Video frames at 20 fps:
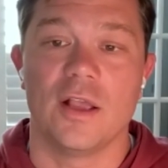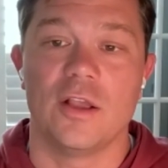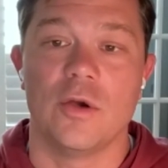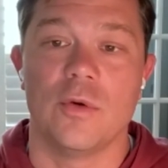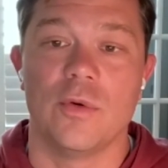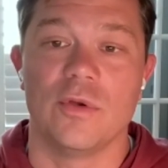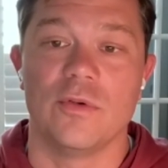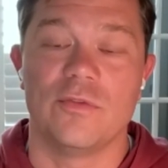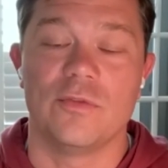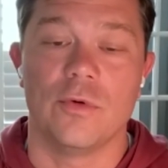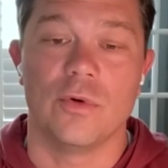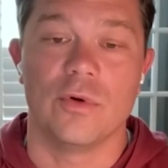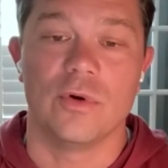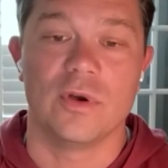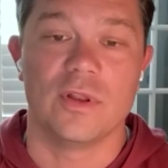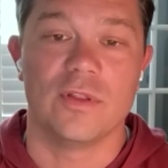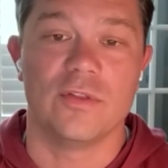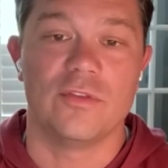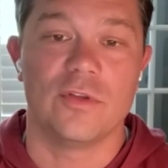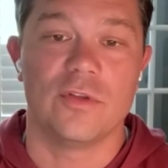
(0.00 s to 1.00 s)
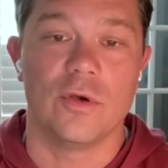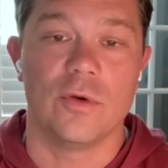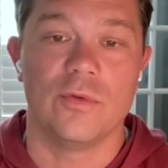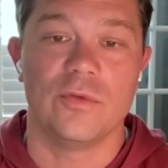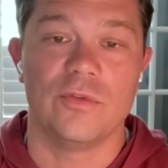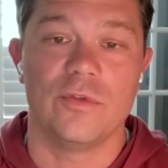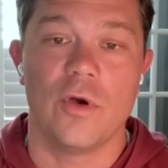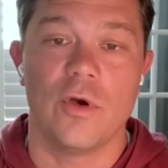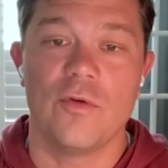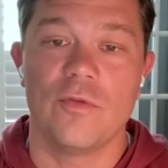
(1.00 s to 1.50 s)
going forward. And so
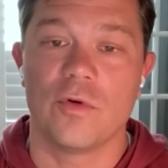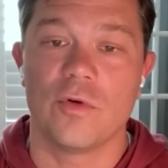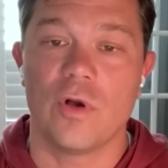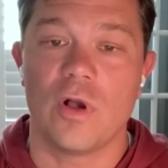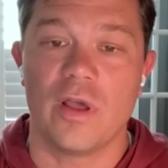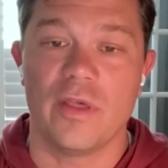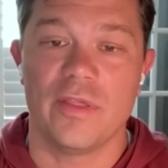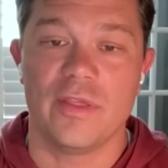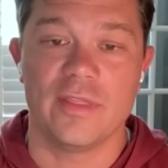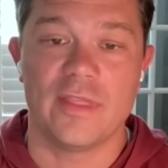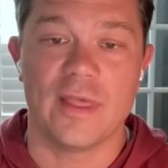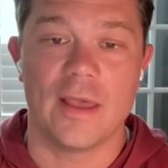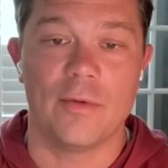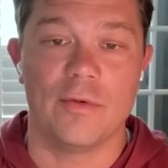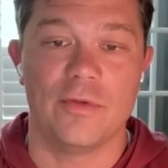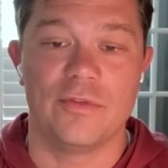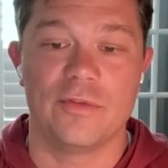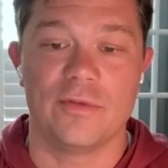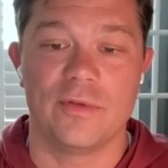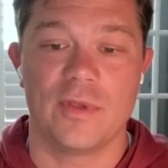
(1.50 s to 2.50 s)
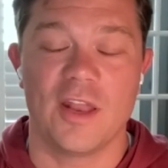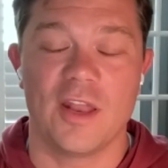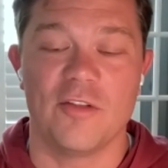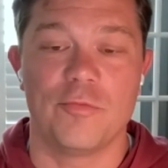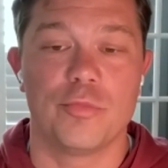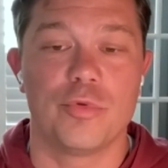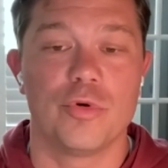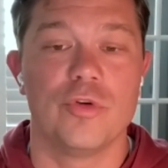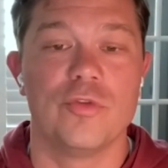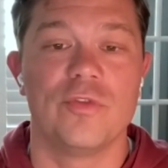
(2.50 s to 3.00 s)
overall, I think that was kind
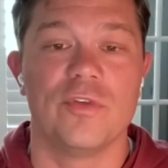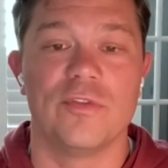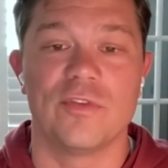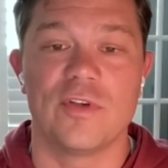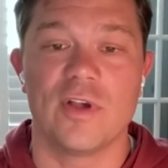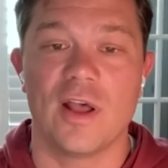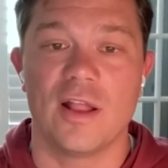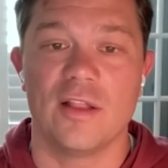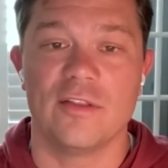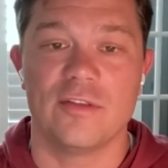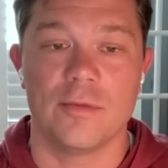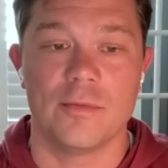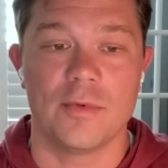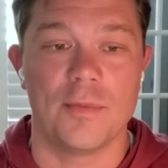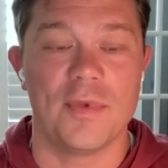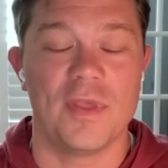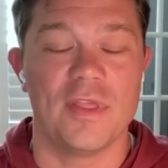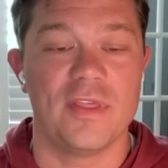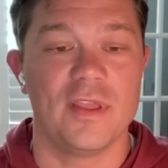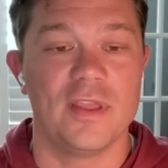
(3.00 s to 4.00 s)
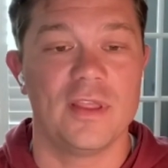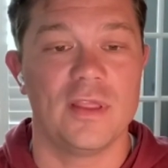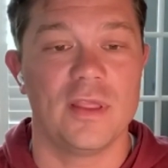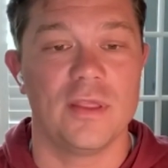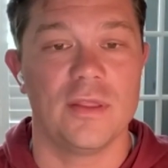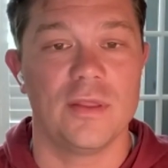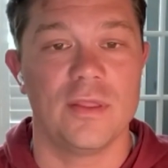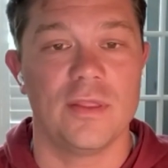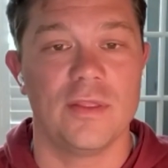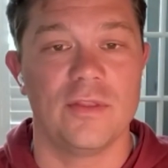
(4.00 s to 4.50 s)
of proof of concept. I mean, I think
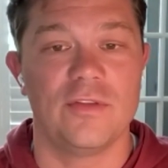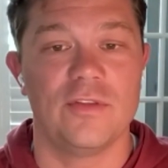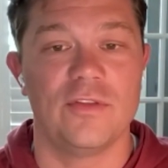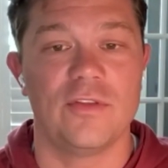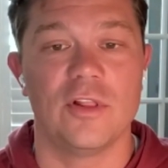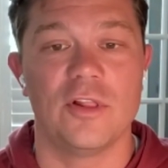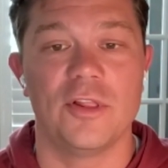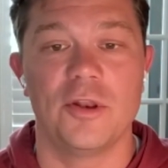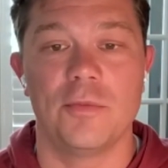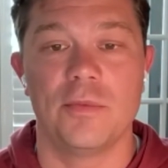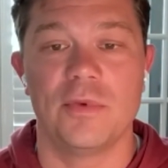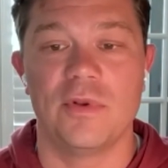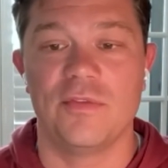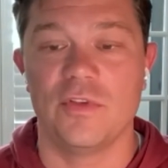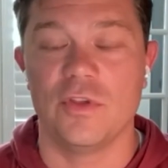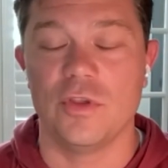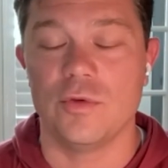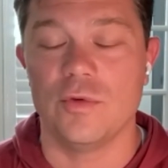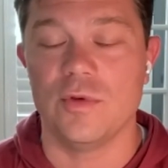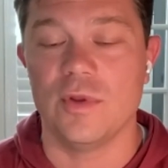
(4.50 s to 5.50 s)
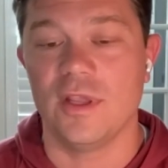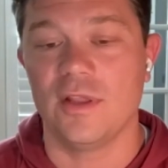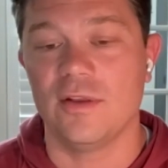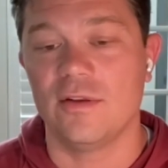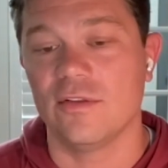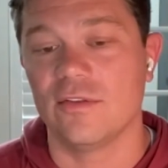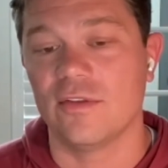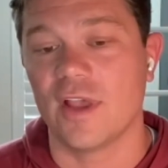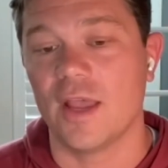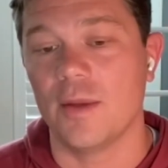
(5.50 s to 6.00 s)
this is a little bit of a unique
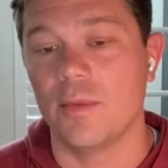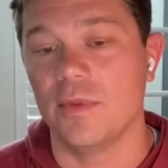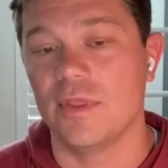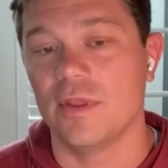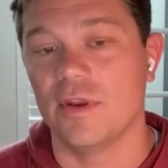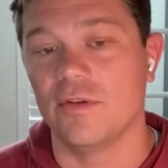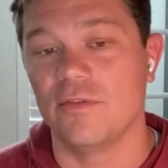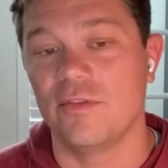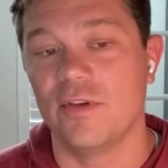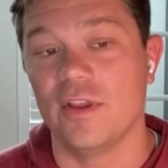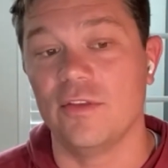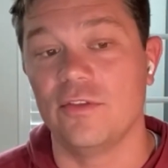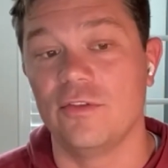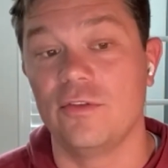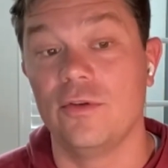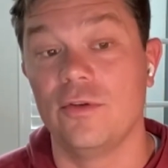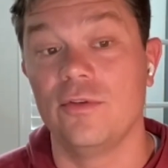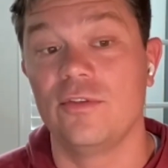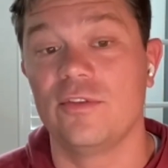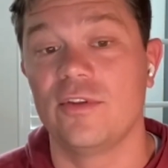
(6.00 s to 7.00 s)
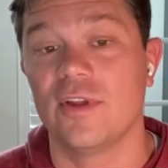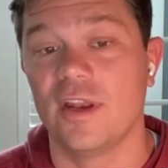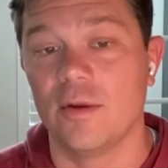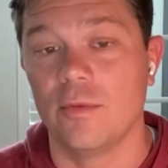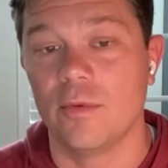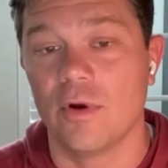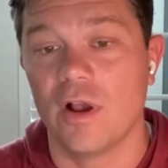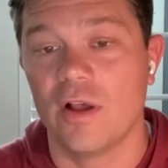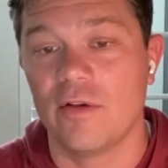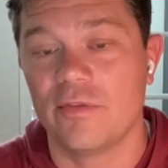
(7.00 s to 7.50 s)
design within a phase two study,
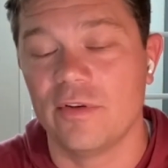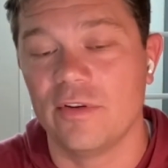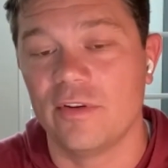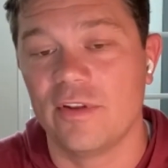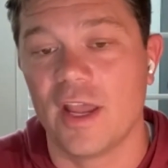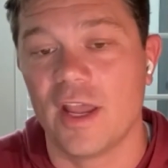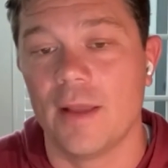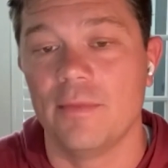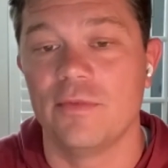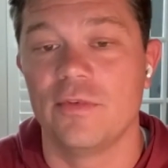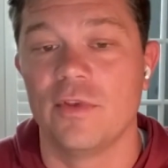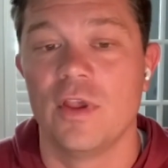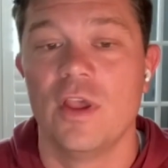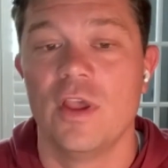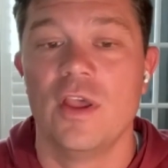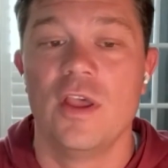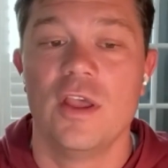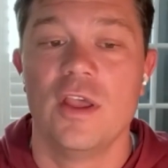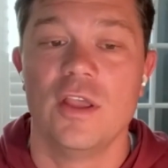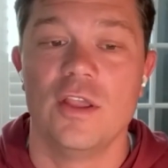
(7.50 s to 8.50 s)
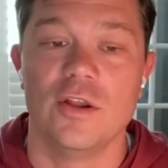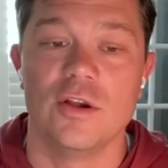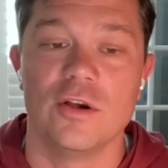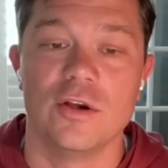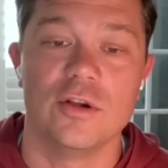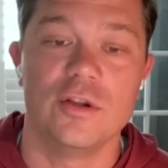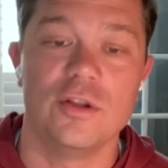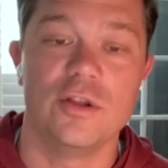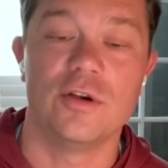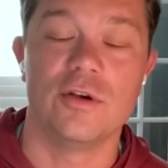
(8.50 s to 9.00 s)
where oftentimes
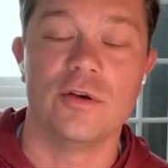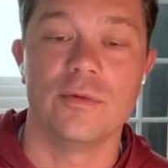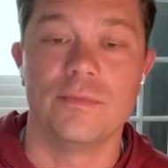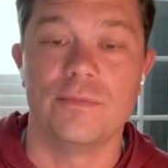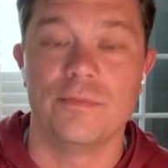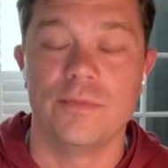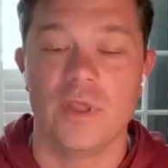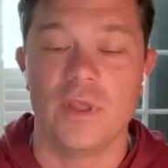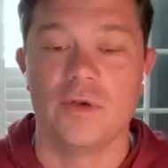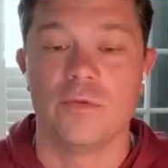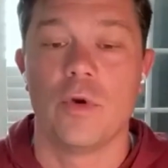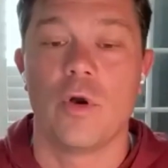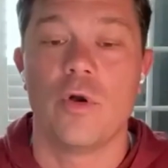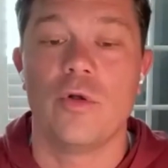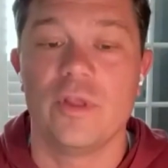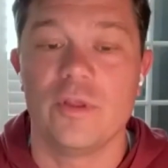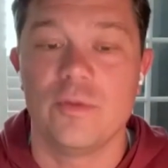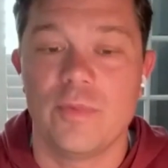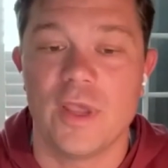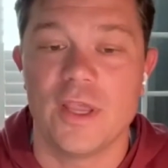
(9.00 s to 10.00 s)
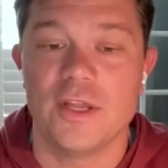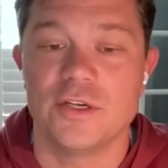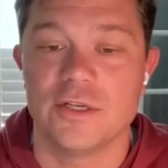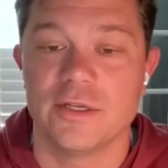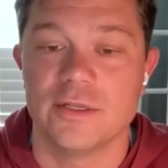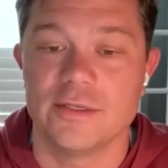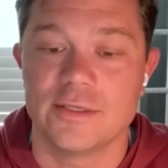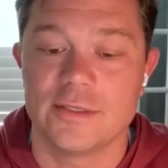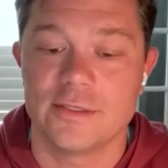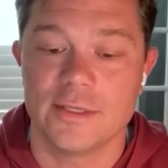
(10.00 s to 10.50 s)
You're enrolling
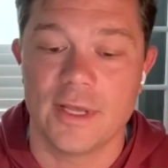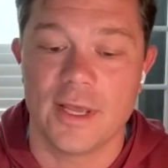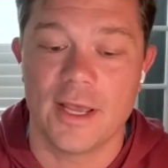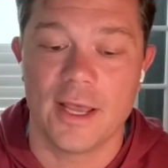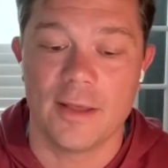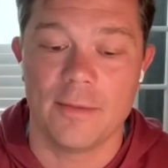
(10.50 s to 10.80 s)
patients,